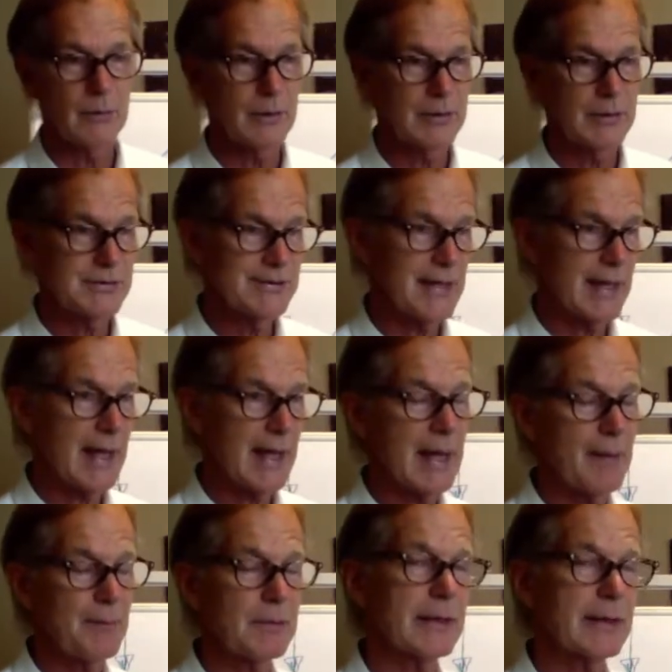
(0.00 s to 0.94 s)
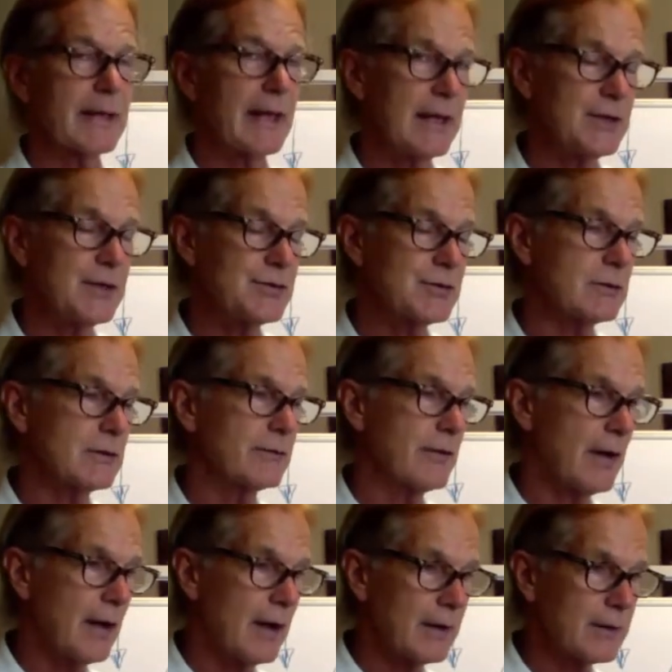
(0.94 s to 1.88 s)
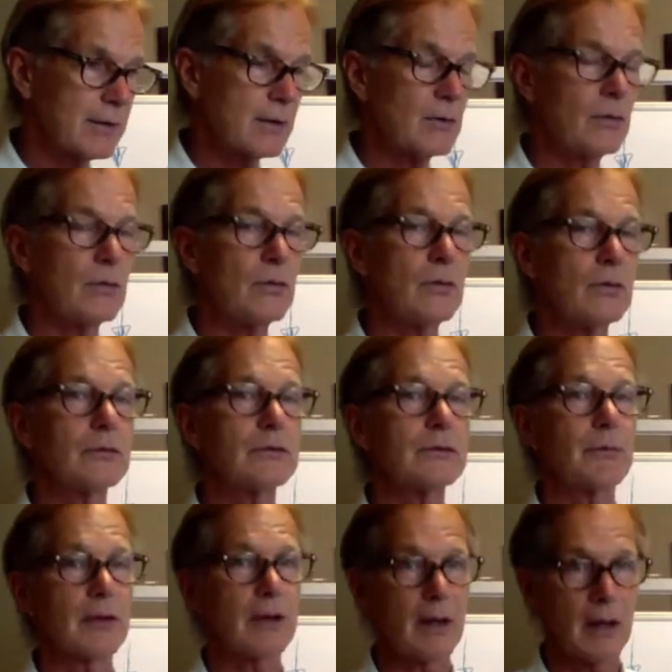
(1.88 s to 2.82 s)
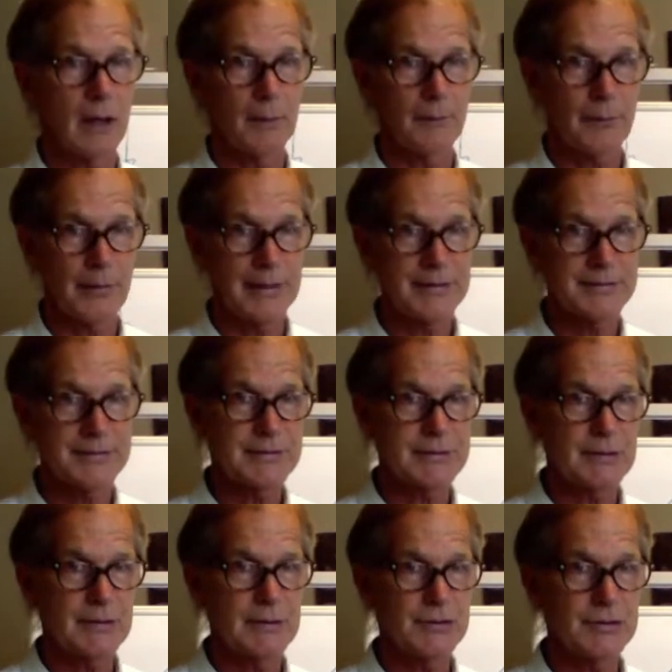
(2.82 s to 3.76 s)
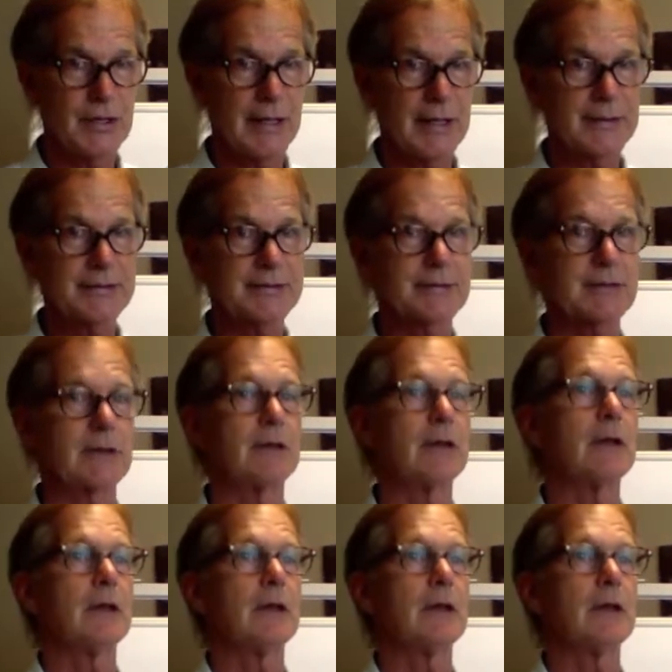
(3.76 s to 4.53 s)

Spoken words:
which is the application of hot and cold compresses to the chest